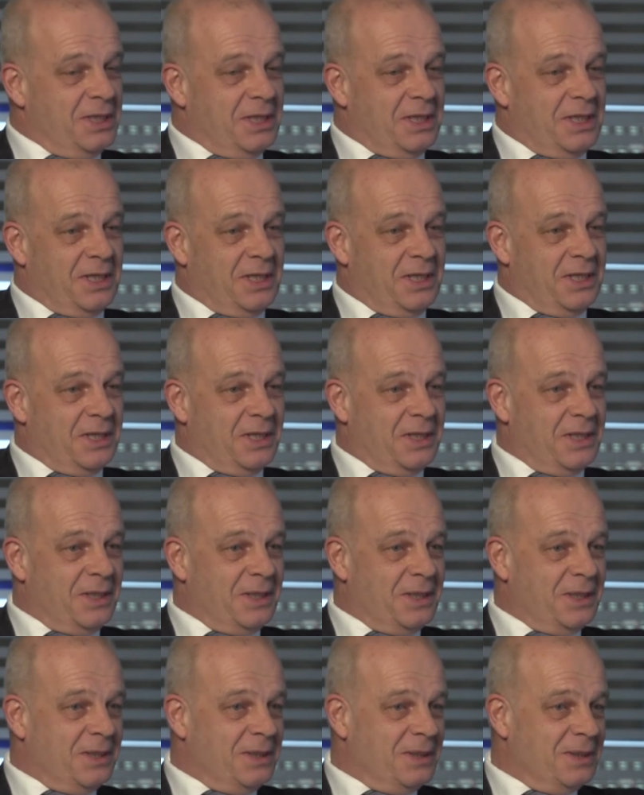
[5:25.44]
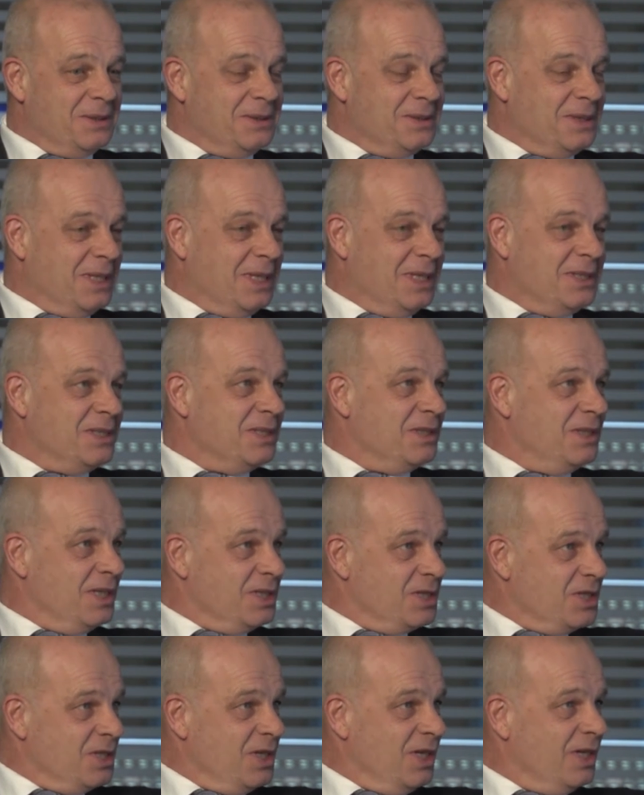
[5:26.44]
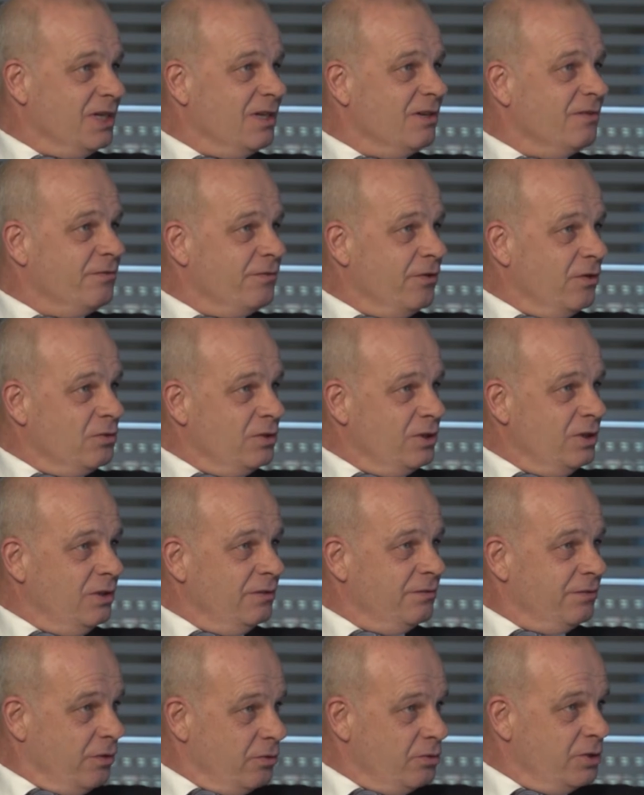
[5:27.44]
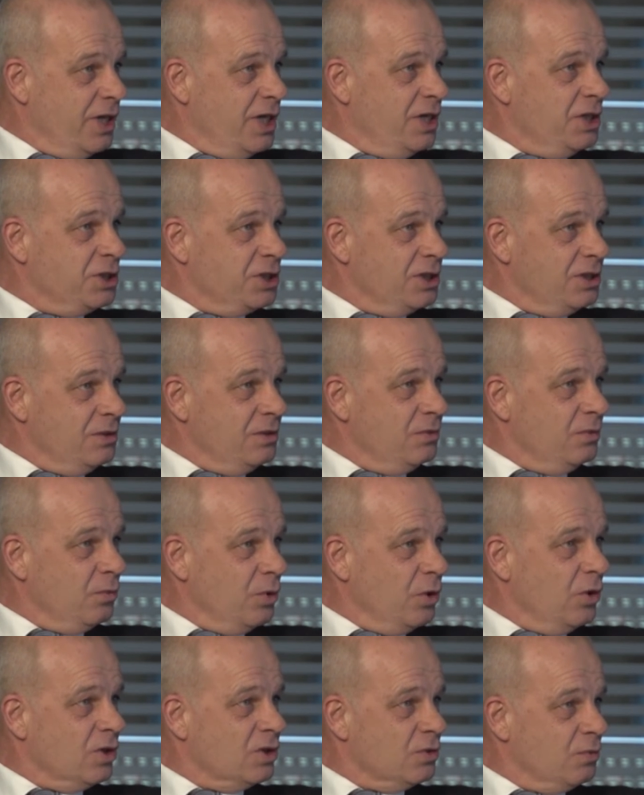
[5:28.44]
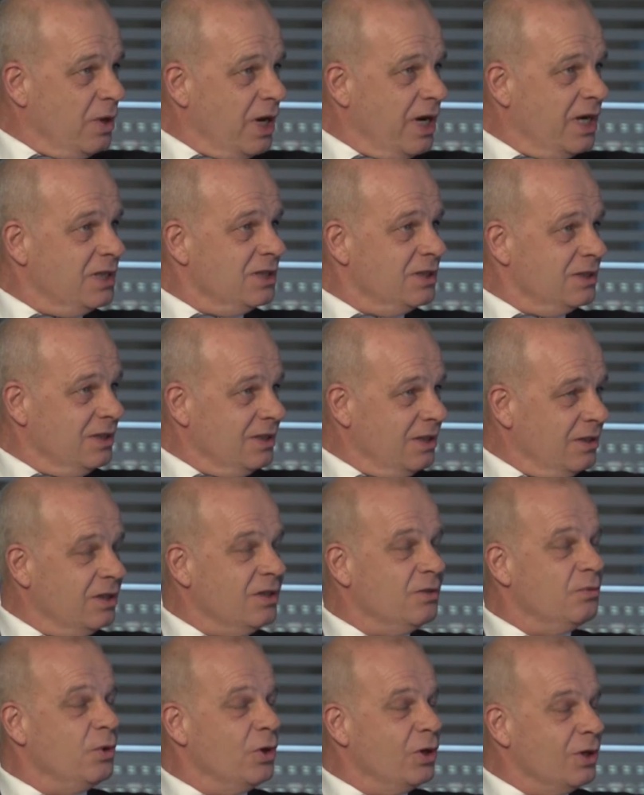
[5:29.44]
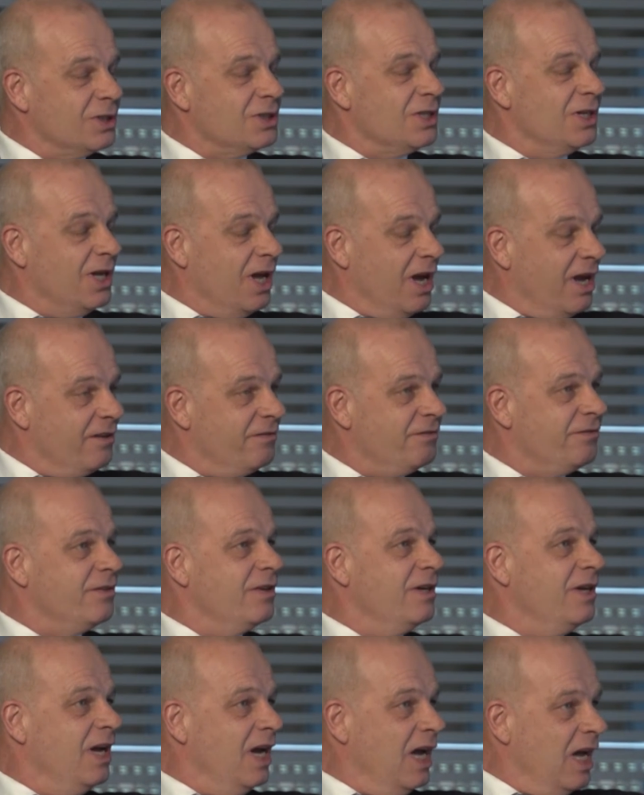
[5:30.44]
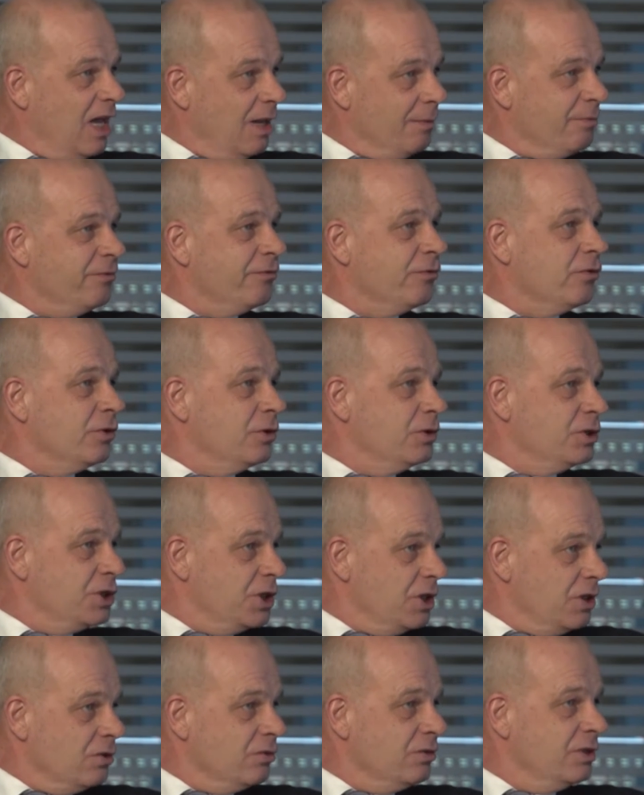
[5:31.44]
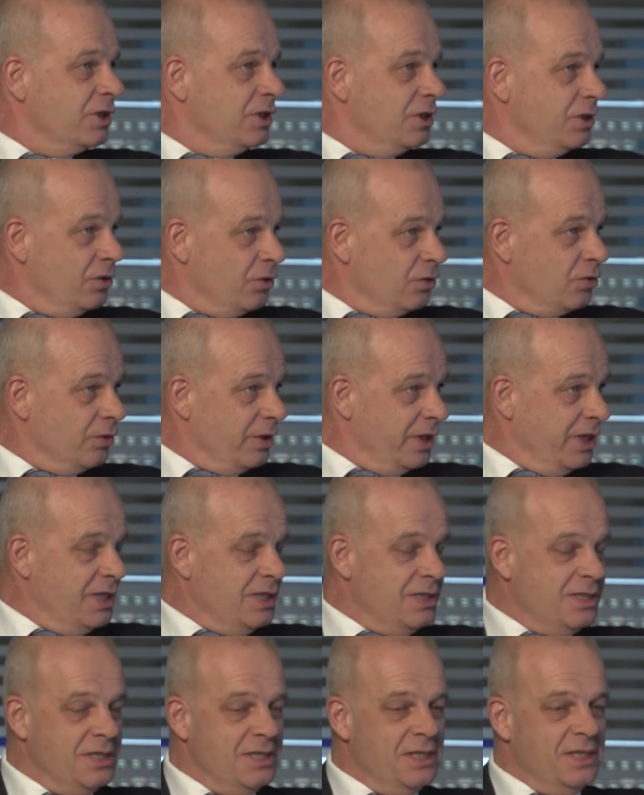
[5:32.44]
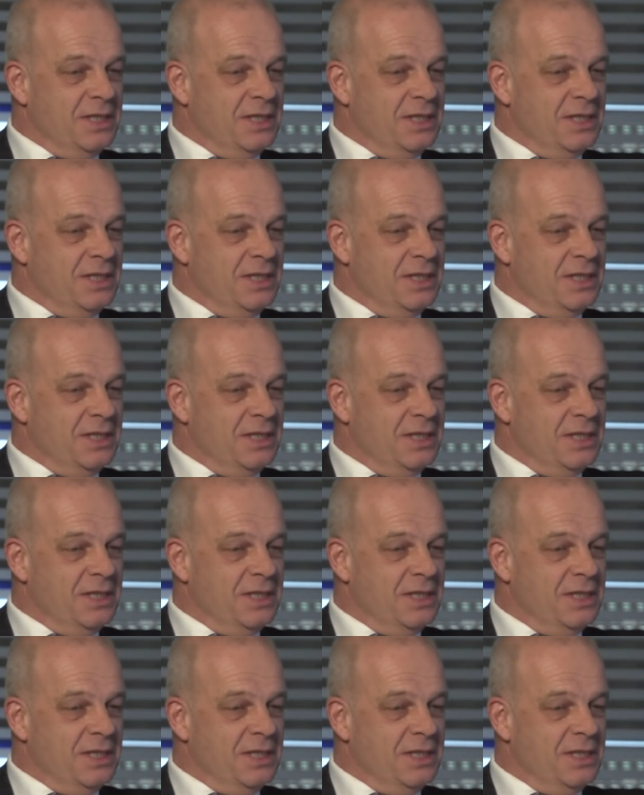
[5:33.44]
And there's a little foundation, World Life Help for Children in Ukraine.